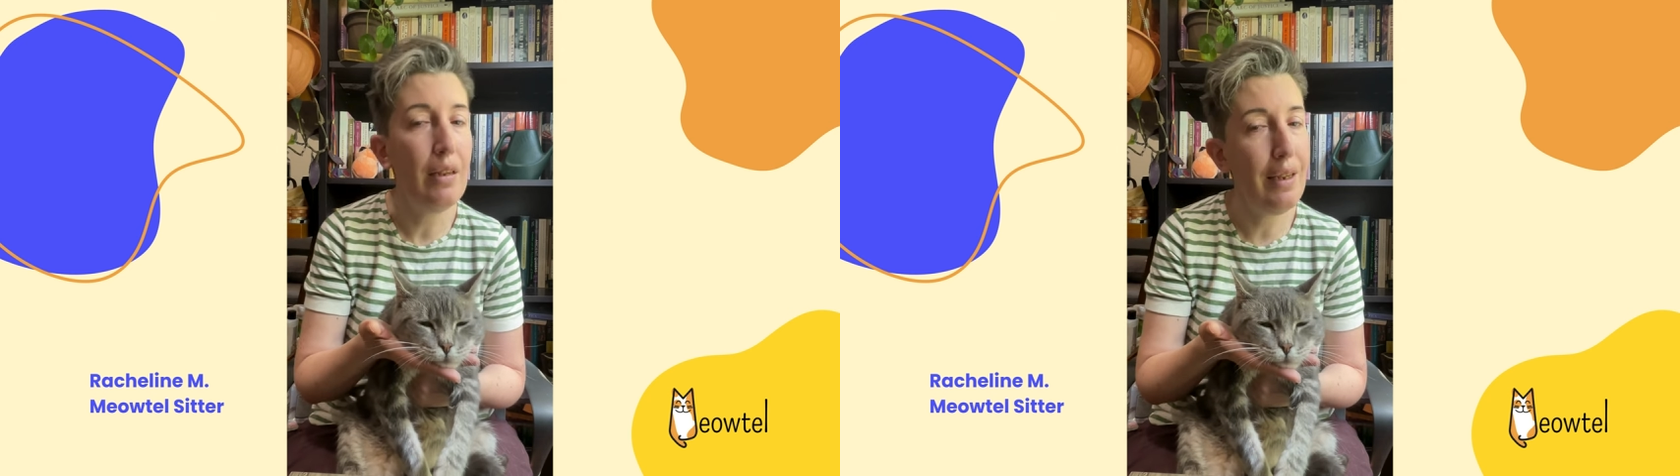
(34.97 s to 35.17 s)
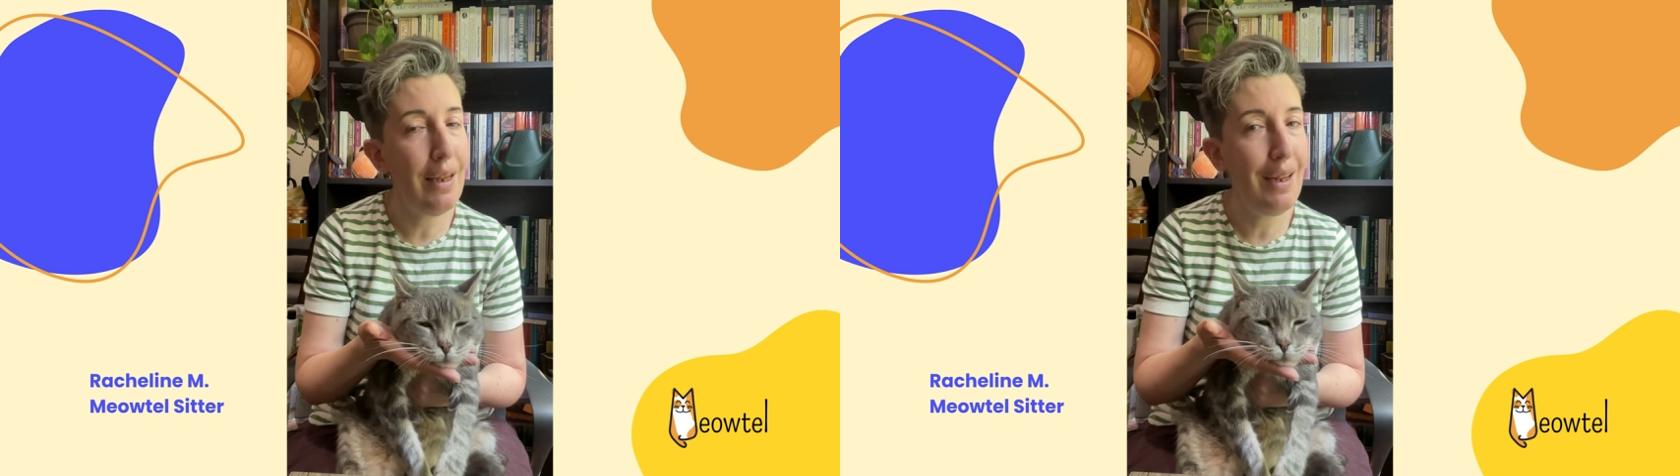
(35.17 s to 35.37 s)

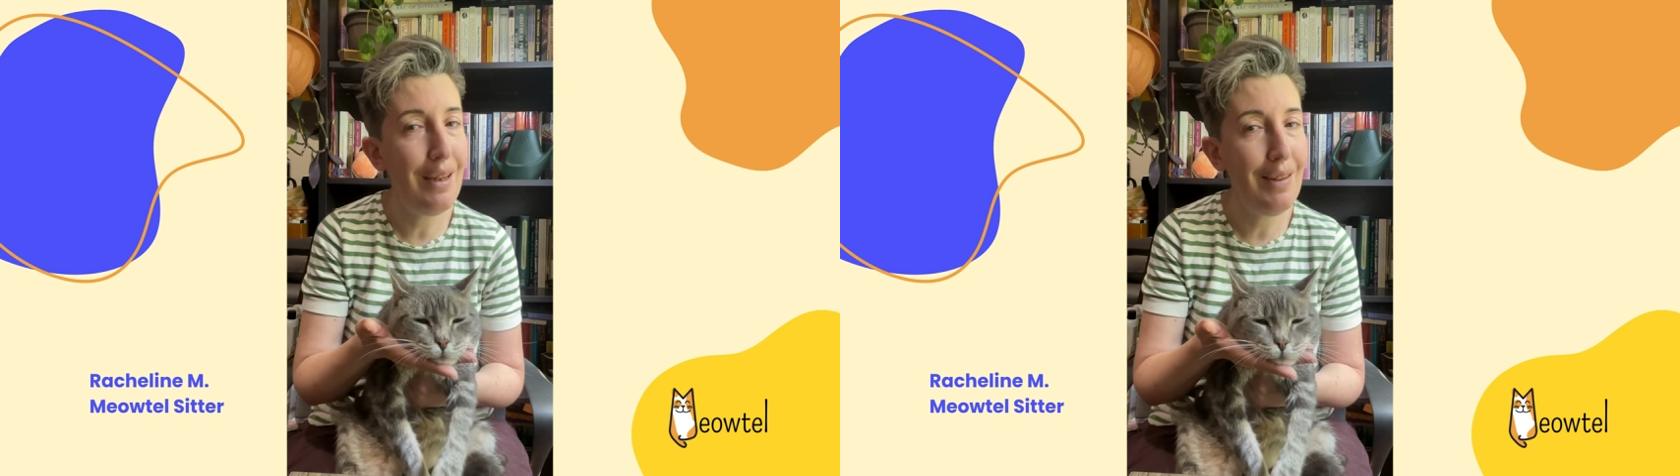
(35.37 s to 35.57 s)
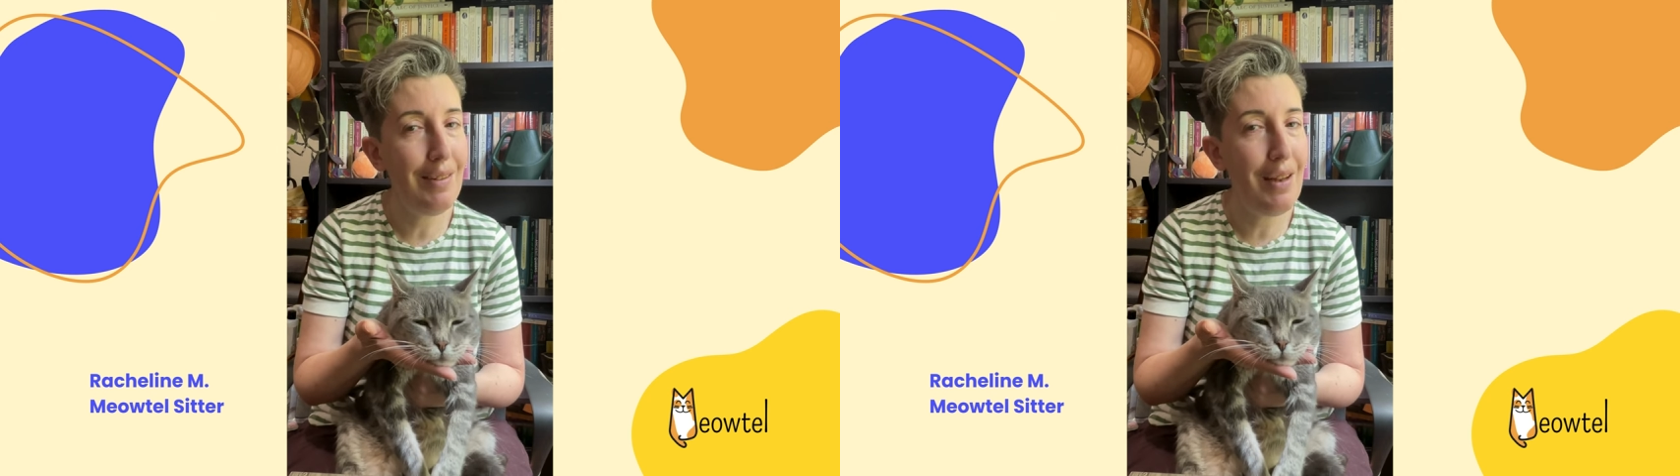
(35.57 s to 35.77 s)

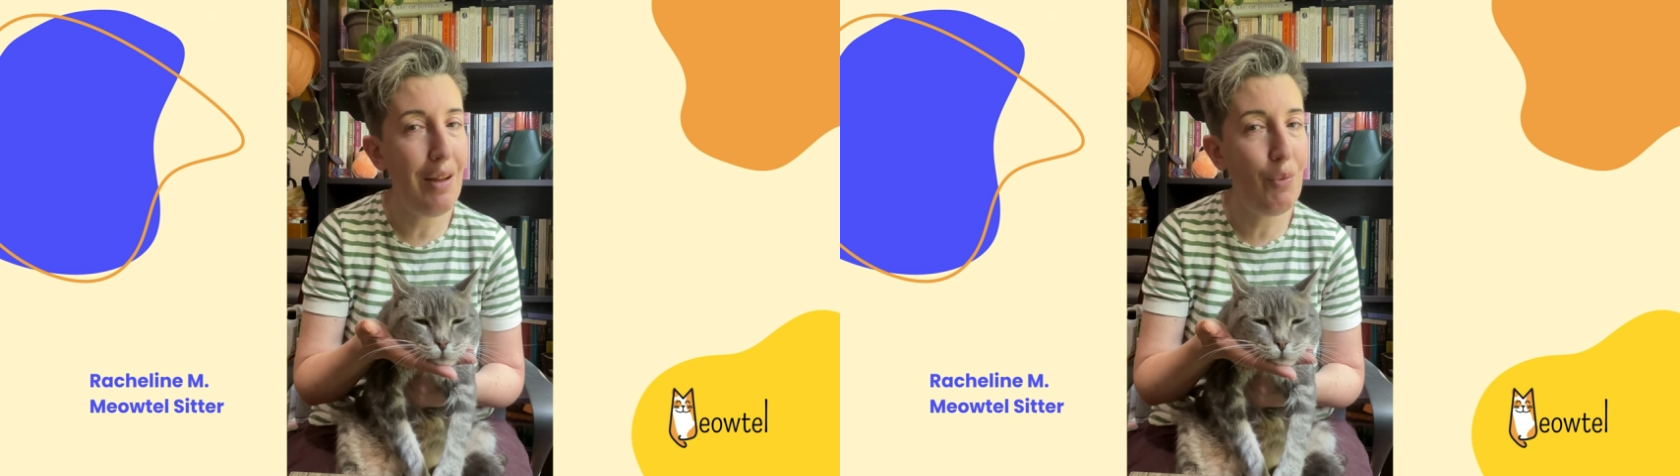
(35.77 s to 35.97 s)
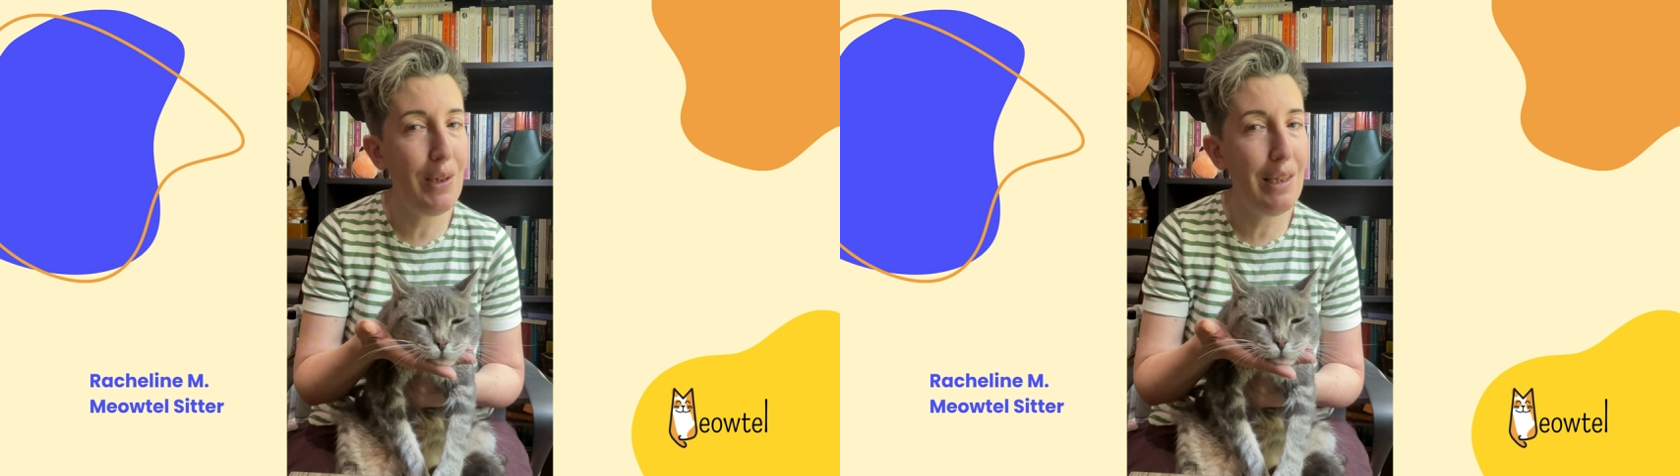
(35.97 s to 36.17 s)
Yeah, he's
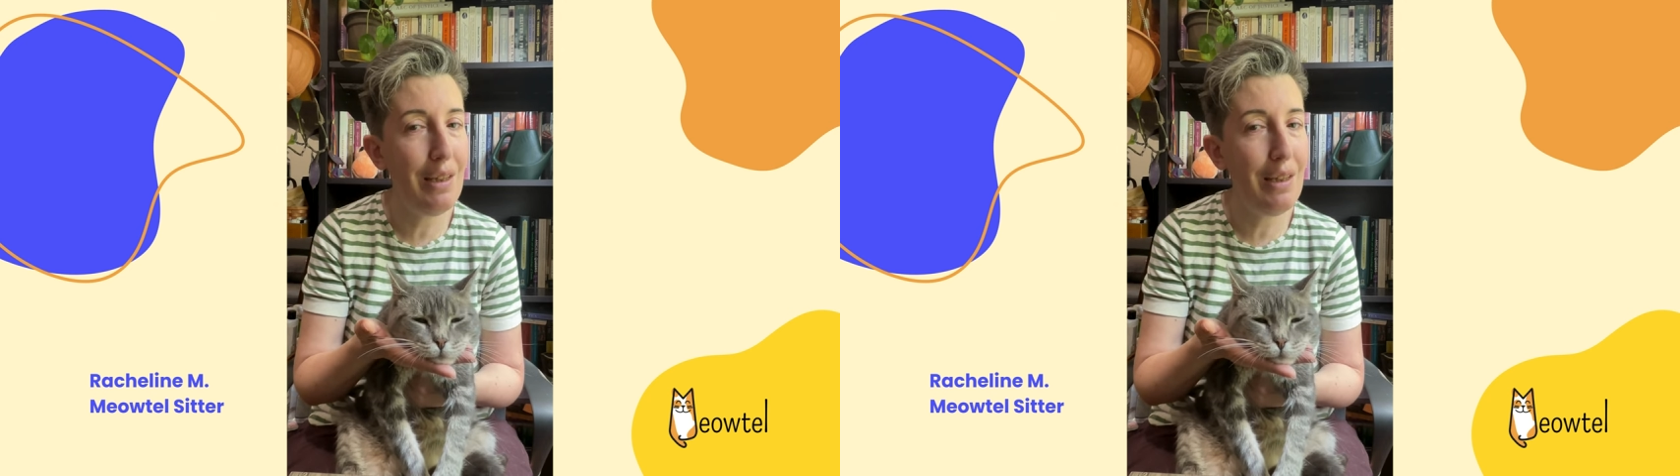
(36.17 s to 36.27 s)
not really